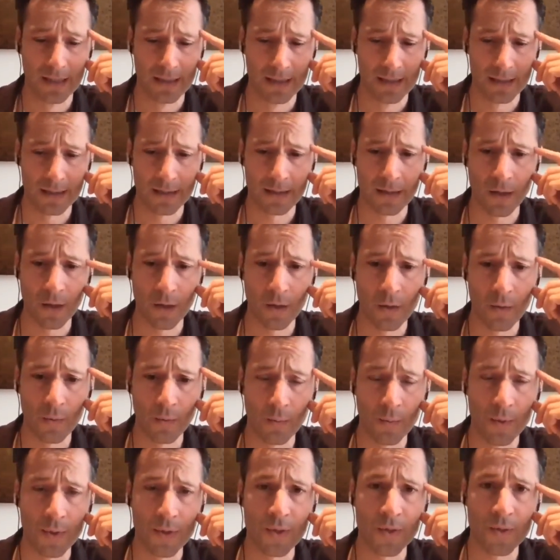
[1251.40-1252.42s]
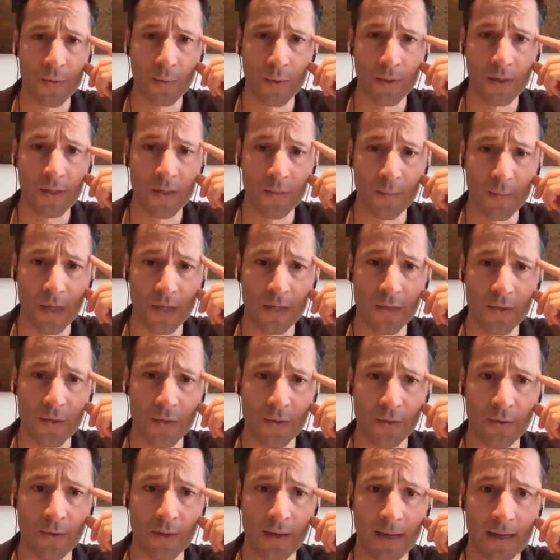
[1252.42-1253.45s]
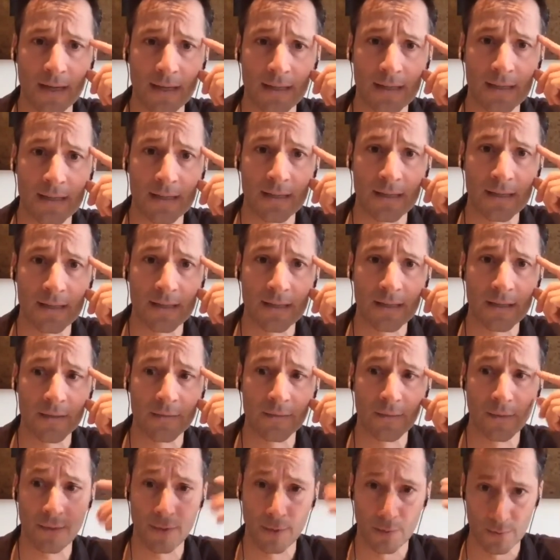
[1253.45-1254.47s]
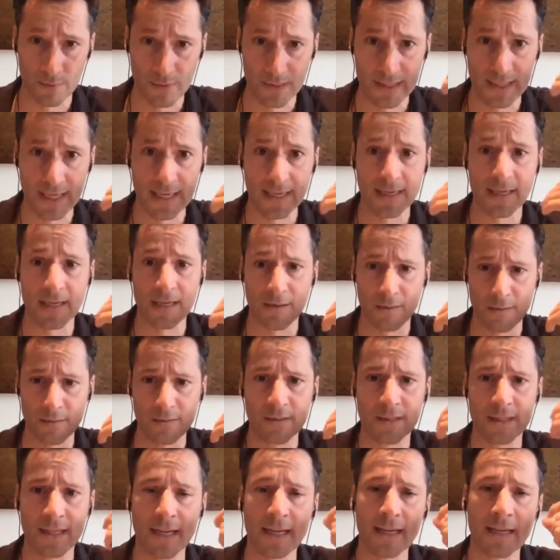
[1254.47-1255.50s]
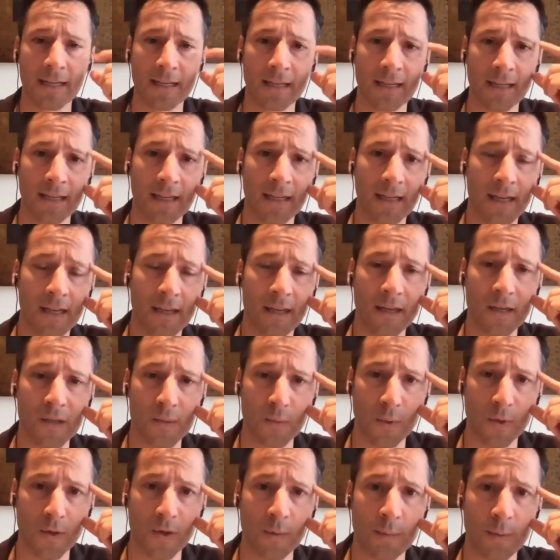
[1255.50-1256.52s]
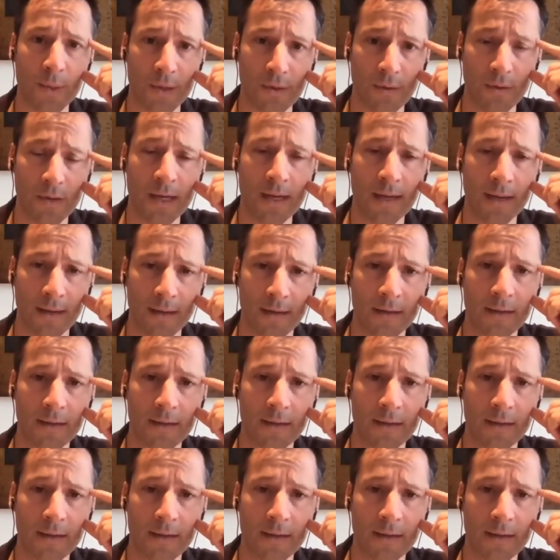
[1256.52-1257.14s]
So we just wanted to make sure that for their own sake and our own sake, things were going to be okay.